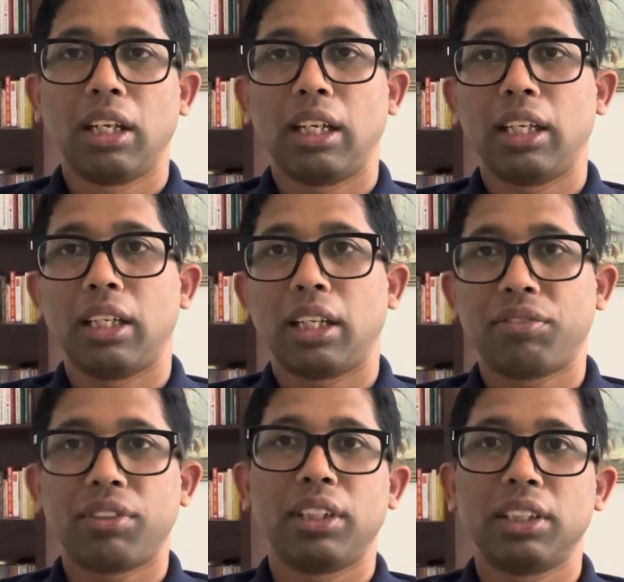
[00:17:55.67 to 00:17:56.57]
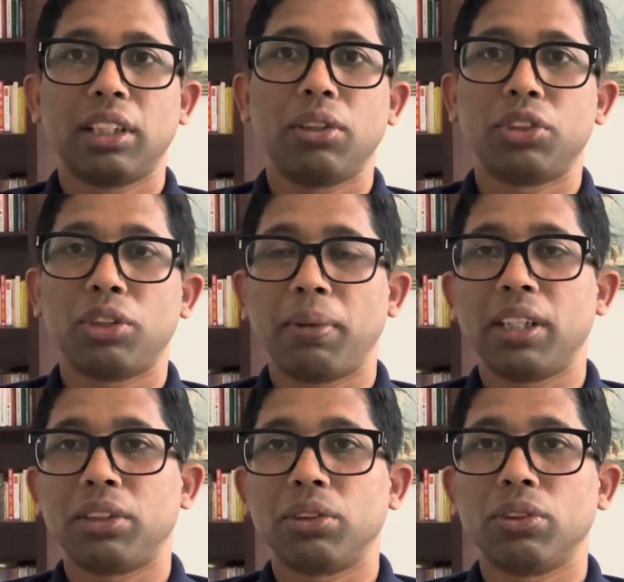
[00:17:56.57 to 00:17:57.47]
And after this, I also
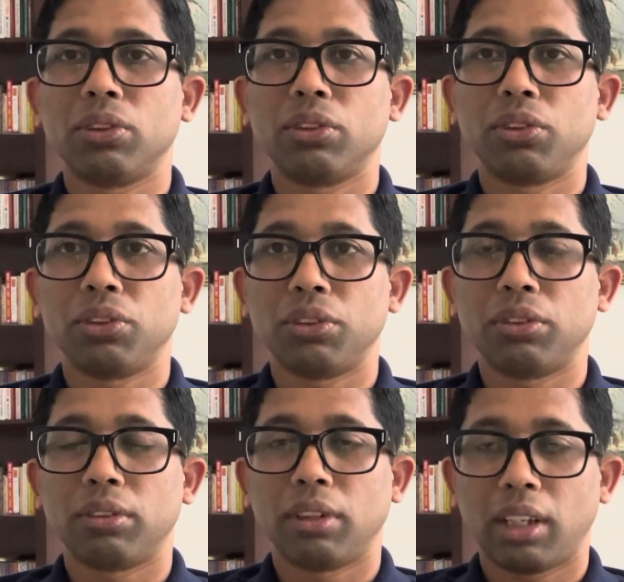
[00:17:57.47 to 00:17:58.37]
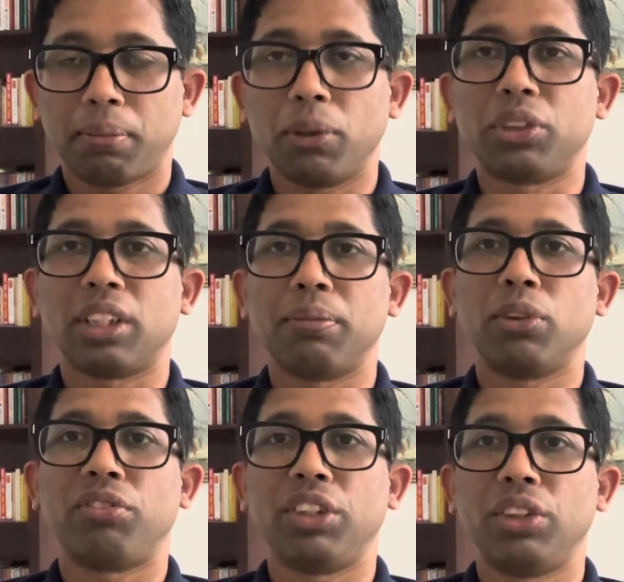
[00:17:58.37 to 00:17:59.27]
plan to upload some
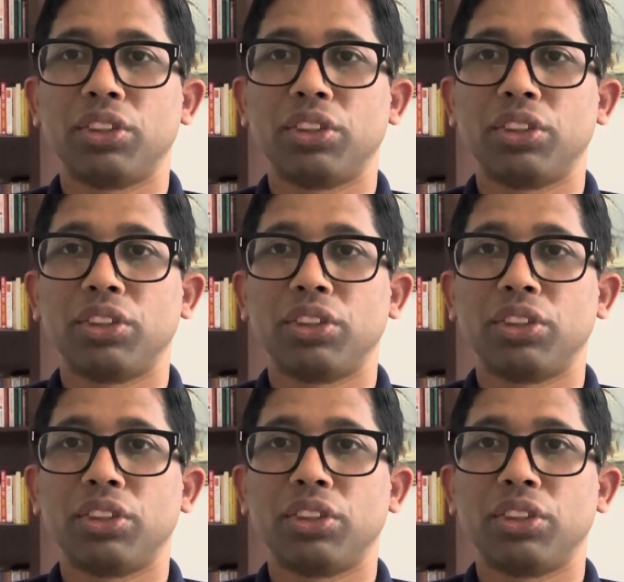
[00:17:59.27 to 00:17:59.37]
more videos,